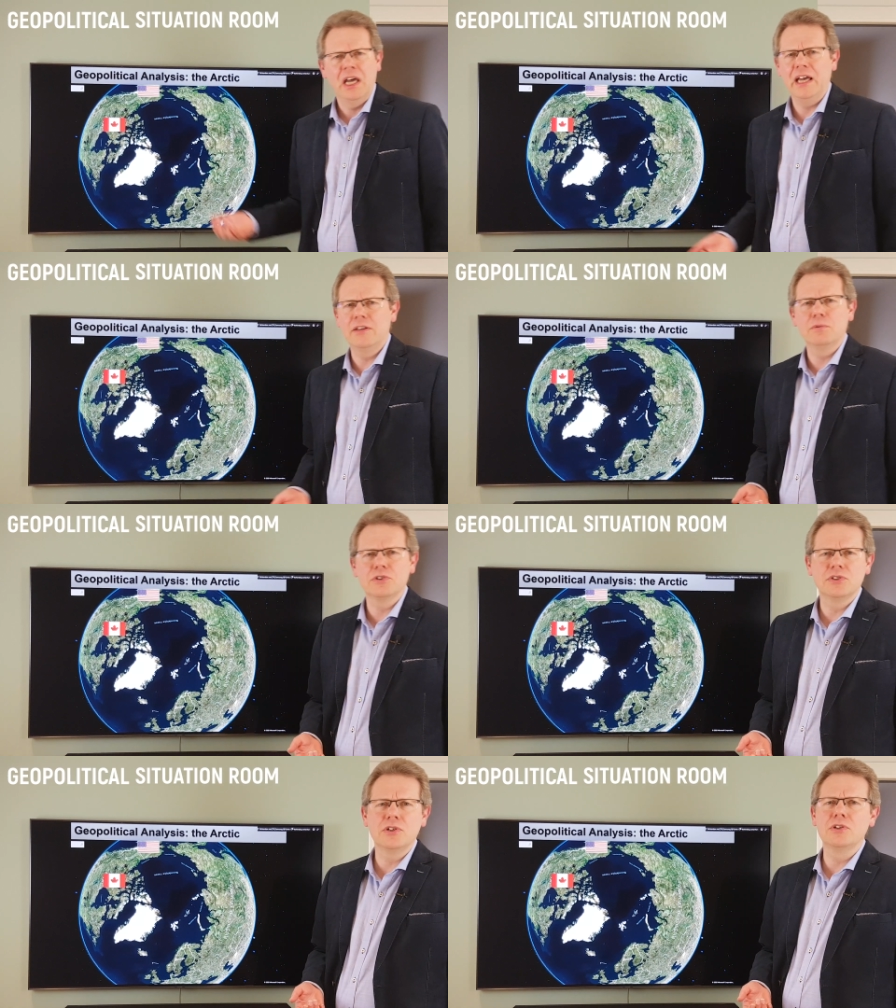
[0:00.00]
it
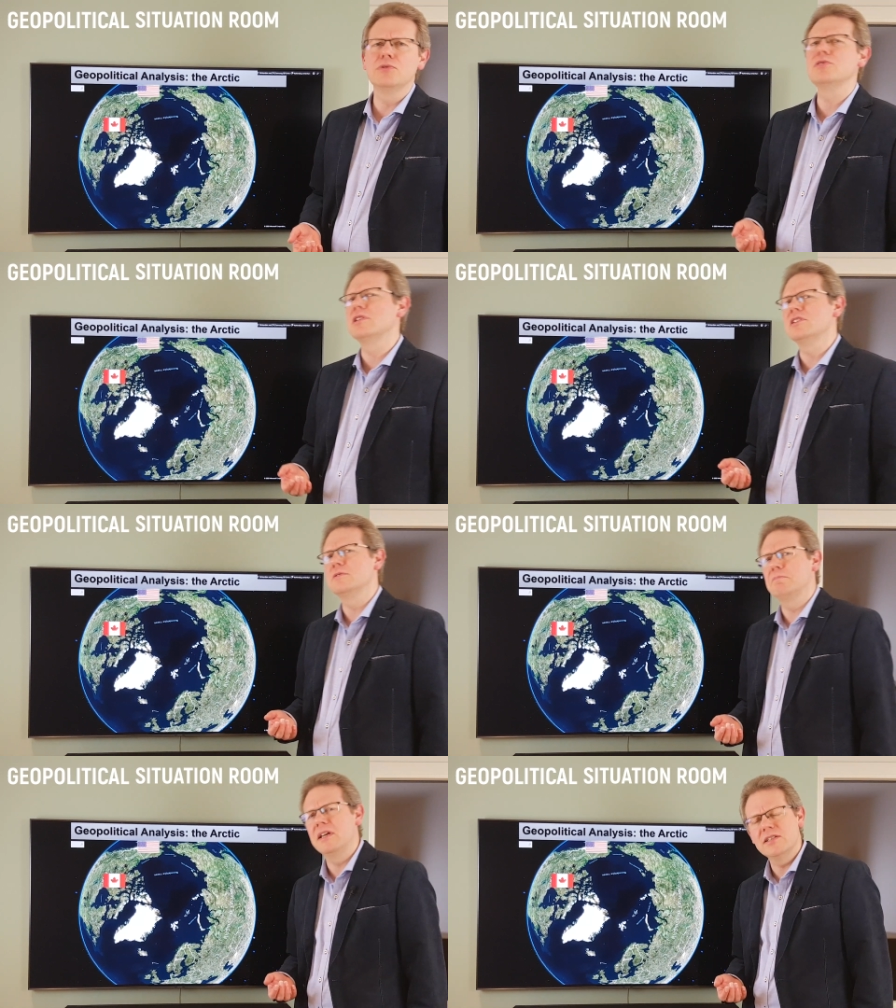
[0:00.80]
was a
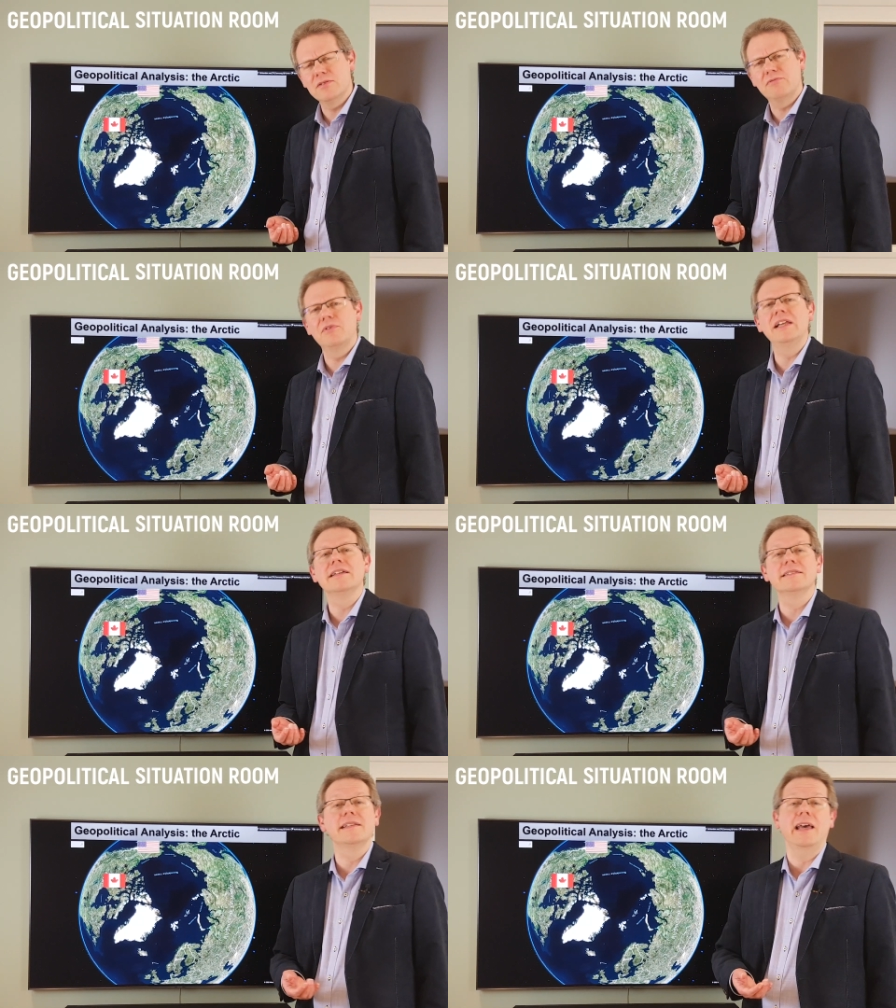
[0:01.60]
useless piece of real
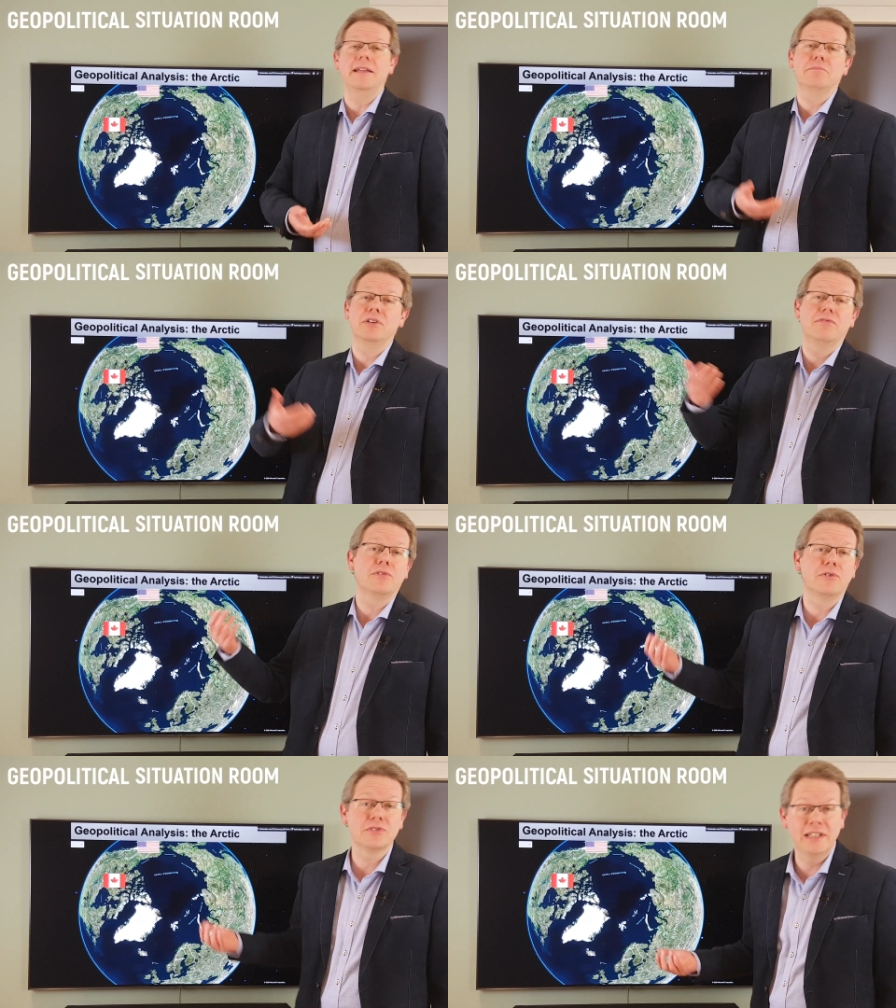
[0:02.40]
estate. But of
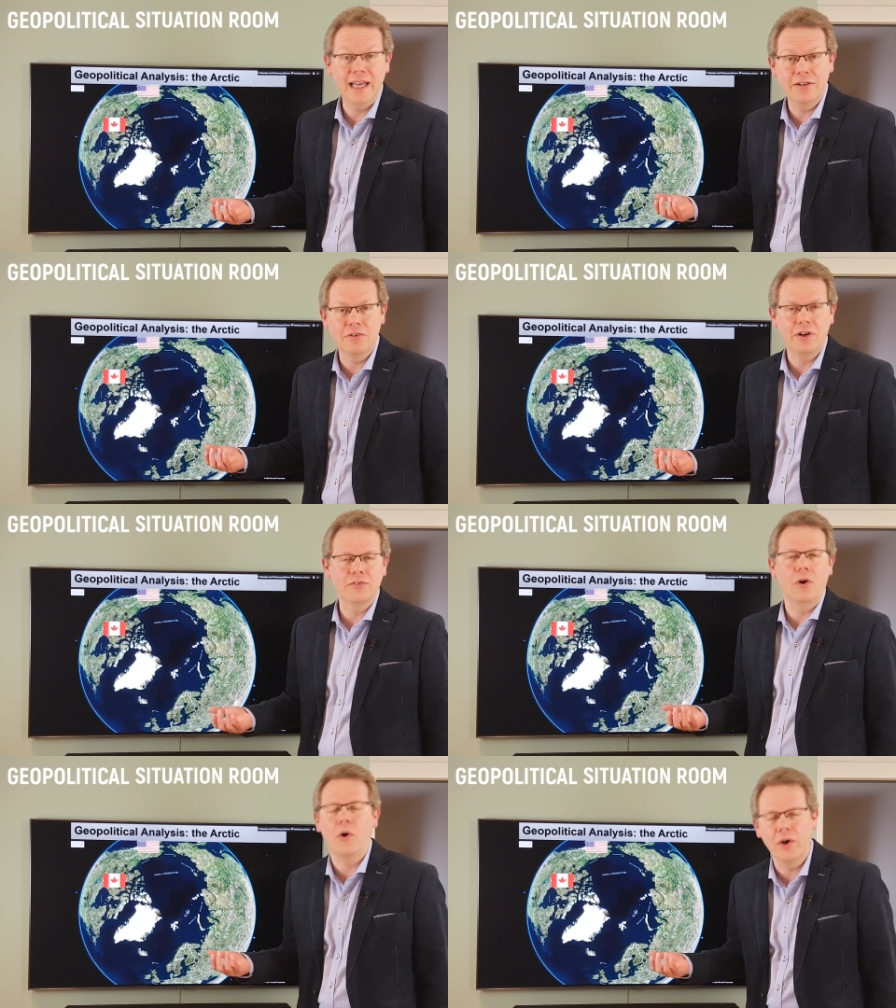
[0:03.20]
course, later
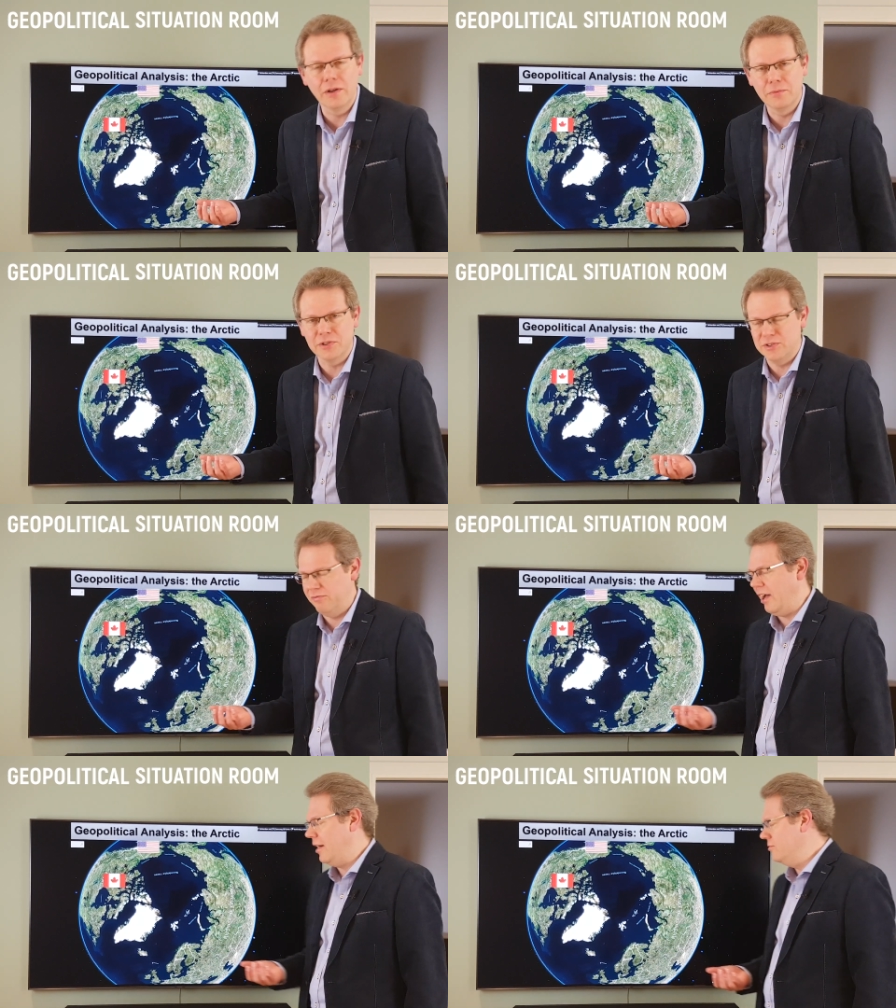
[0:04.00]
on, oil was
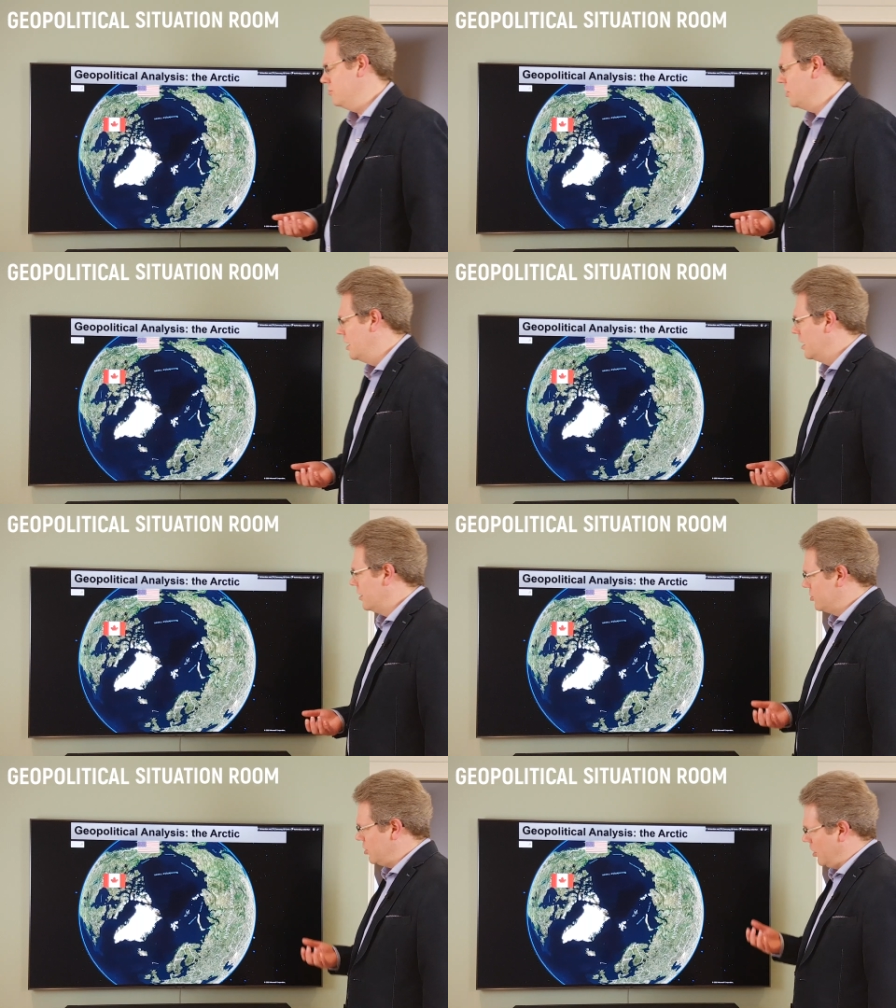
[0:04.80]
found.
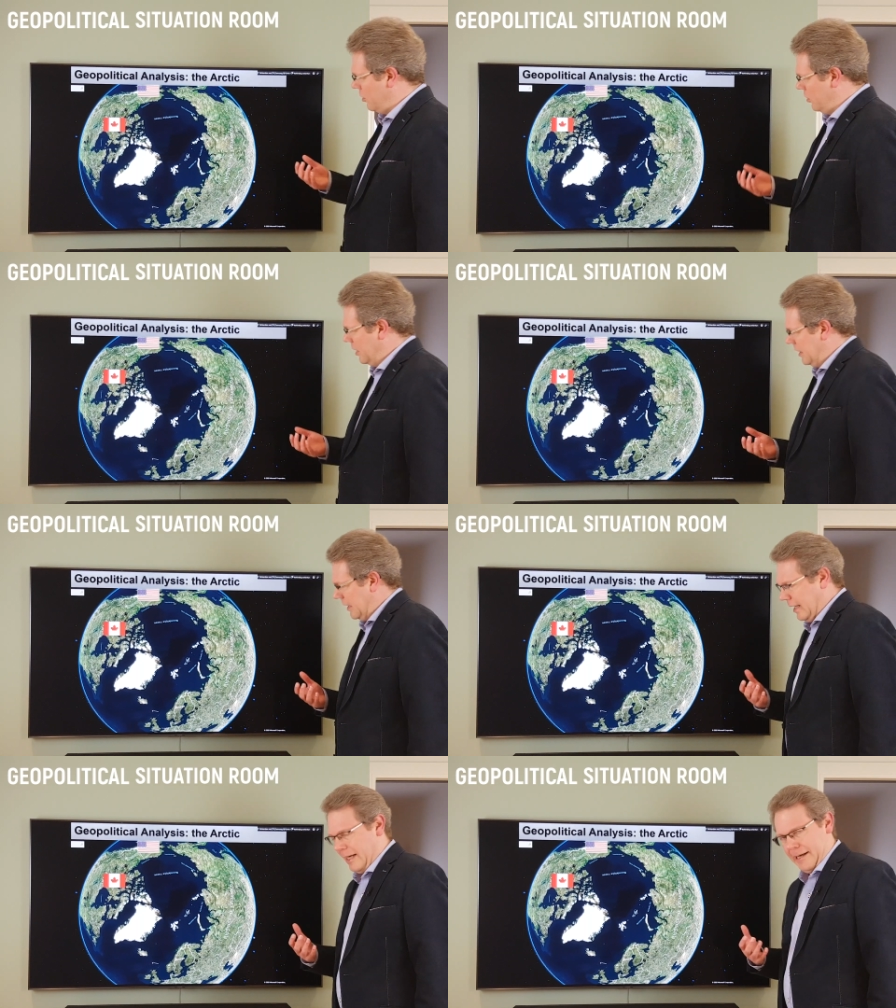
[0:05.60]

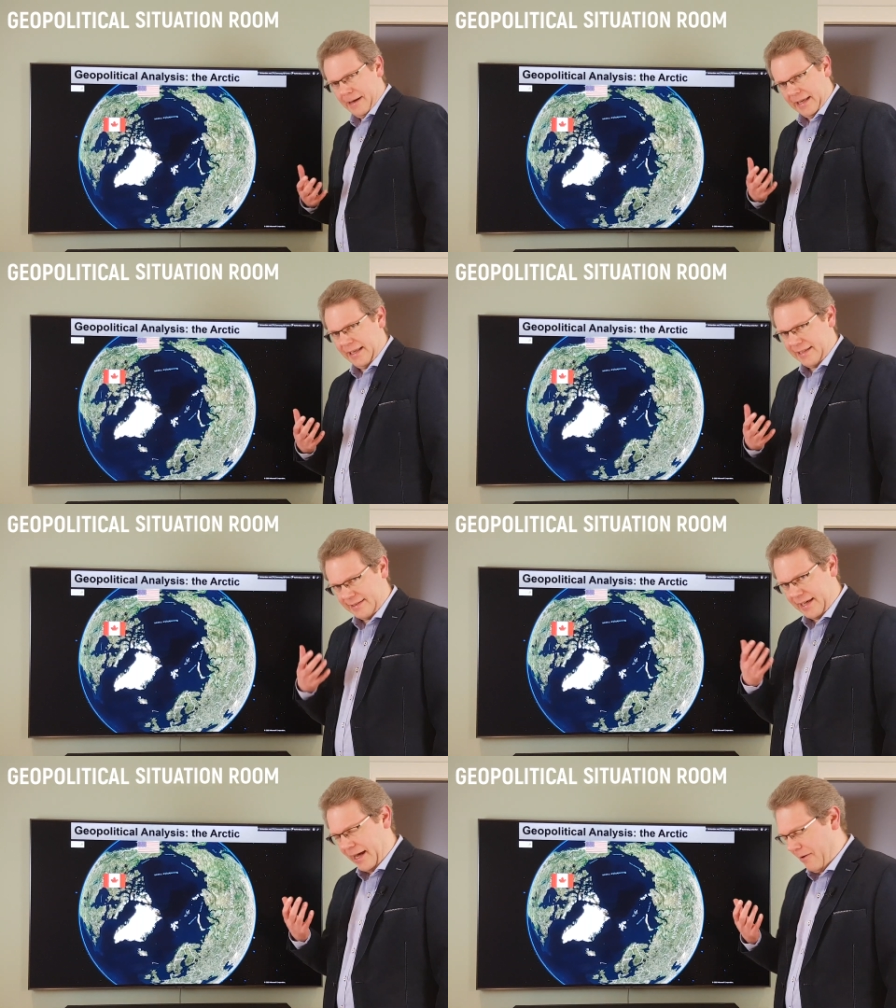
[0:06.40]
So
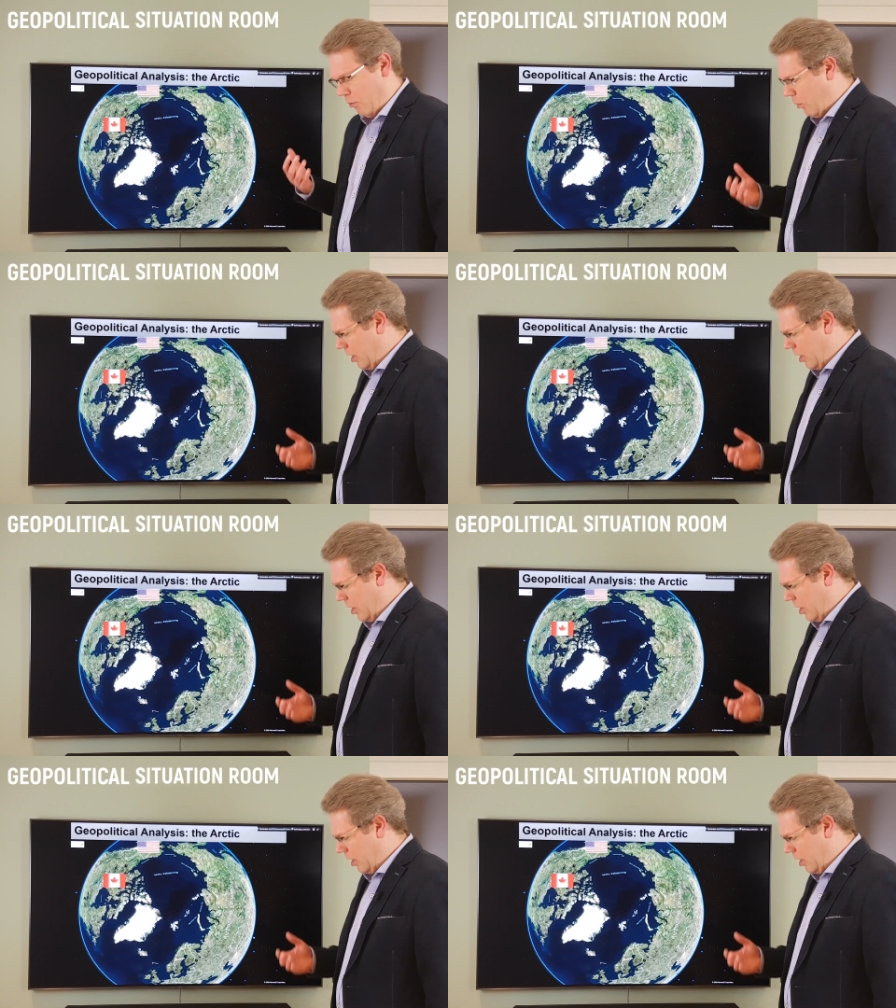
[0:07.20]
Alaska